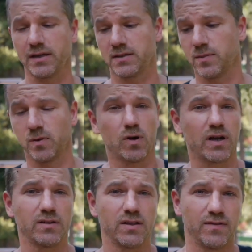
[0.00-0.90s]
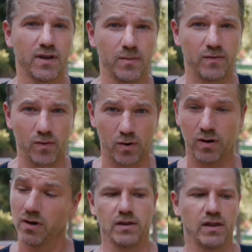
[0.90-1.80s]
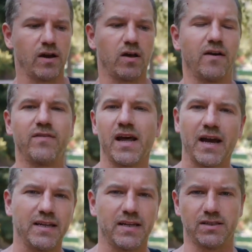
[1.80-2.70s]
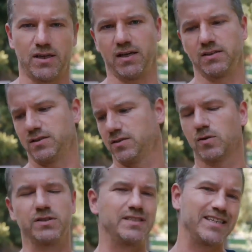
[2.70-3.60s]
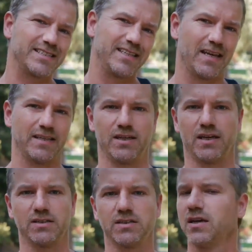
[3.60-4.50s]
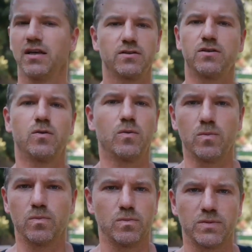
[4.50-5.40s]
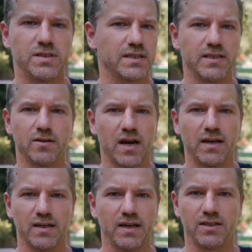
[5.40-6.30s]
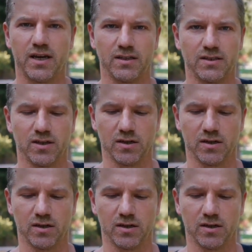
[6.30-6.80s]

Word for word: like some of the workouts I've done before. They all have 90 day challenges or 60 day challenges. There's no 60 or 90 day challenge